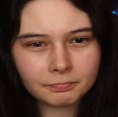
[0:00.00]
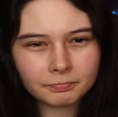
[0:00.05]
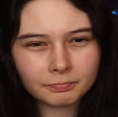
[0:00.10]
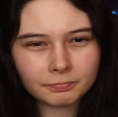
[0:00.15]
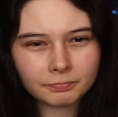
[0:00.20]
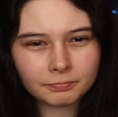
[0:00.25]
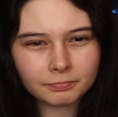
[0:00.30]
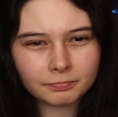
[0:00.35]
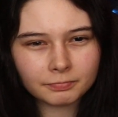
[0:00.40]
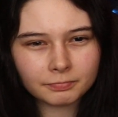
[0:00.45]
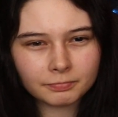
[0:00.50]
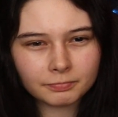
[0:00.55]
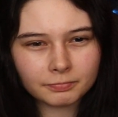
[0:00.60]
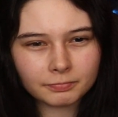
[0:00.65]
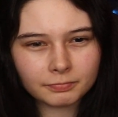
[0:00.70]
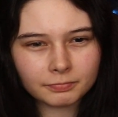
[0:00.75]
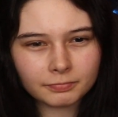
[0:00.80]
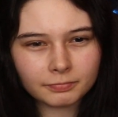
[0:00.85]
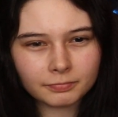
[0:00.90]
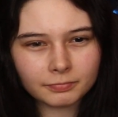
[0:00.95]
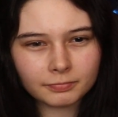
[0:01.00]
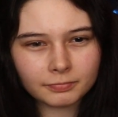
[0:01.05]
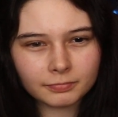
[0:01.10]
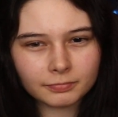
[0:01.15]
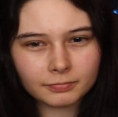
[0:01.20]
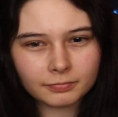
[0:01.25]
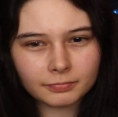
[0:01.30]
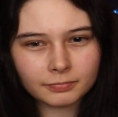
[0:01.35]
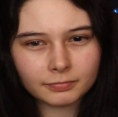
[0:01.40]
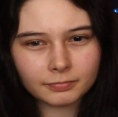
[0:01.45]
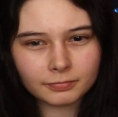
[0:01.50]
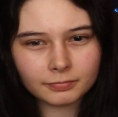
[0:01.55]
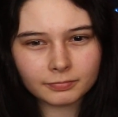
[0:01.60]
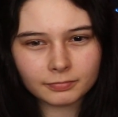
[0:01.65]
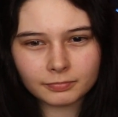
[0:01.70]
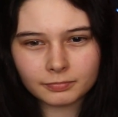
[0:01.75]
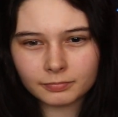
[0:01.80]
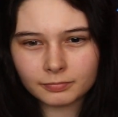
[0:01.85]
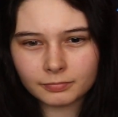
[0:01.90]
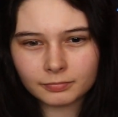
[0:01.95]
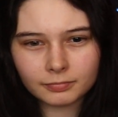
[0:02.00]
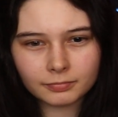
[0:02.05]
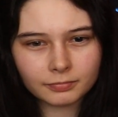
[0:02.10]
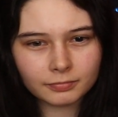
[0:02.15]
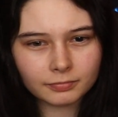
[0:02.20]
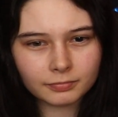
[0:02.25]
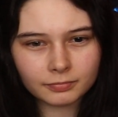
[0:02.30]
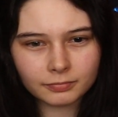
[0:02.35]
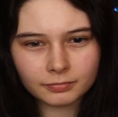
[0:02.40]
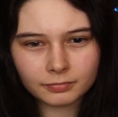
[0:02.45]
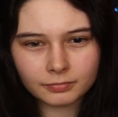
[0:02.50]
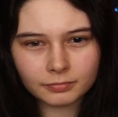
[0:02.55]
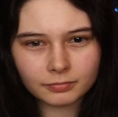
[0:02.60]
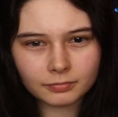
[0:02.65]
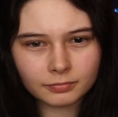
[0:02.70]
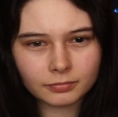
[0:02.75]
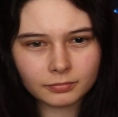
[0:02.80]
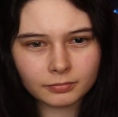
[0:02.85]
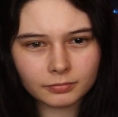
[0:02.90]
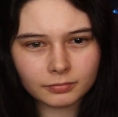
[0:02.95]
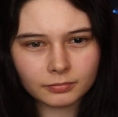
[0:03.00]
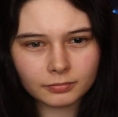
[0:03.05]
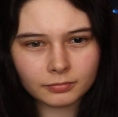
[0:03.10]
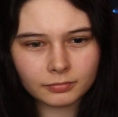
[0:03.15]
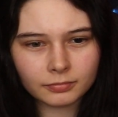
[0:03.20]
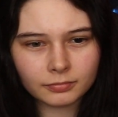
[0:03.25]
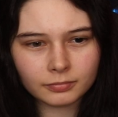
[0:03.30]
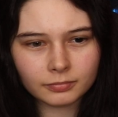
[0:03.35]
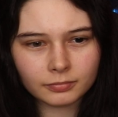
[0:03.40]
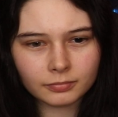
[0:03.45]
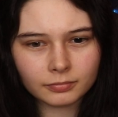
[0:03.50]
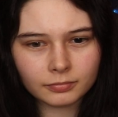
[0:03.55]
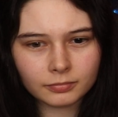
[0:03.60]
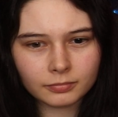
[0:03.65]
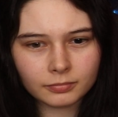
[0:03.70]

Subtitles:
[no speech]